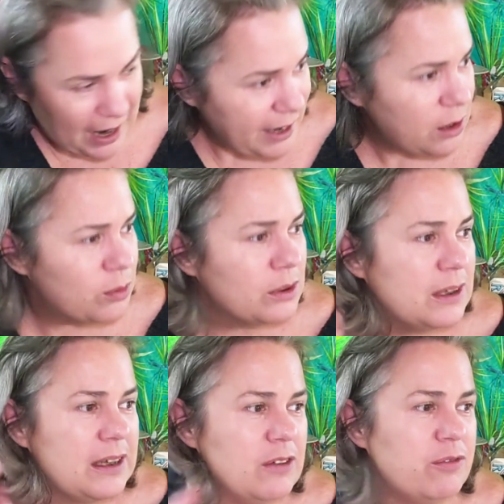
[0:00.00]
I don't
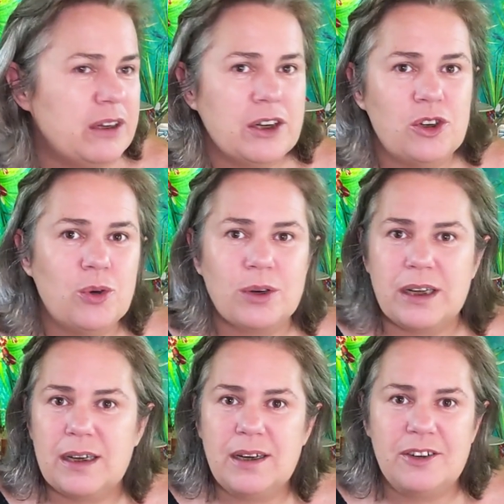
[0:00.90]
live in a
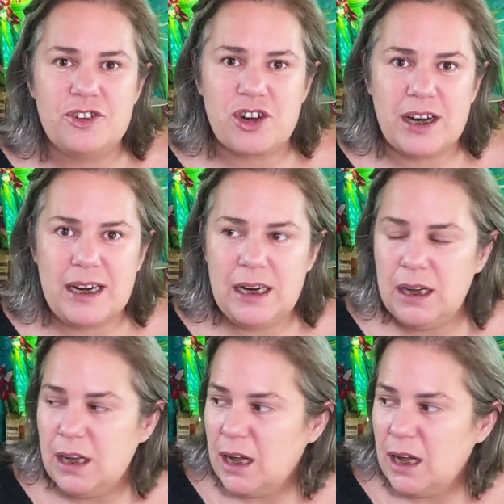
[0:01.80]
Nordic country.